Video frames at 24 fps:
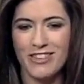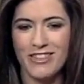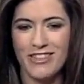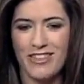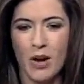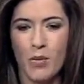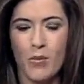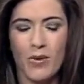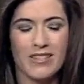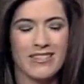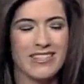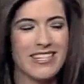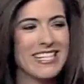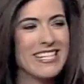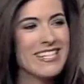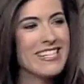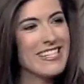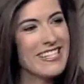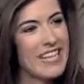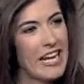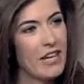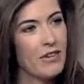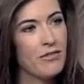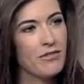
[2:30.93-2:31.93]
that wasn't as
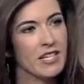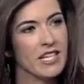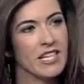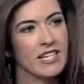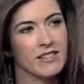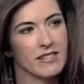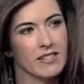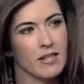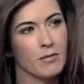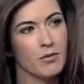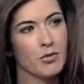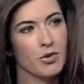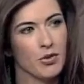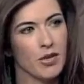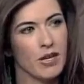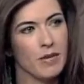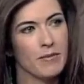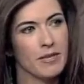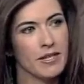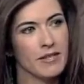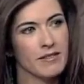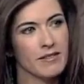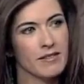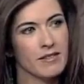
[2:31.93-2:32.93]
safe to get some
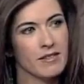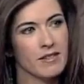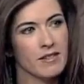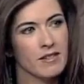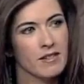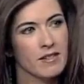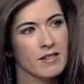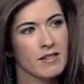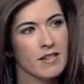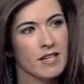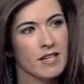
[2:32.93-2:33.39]
treatments.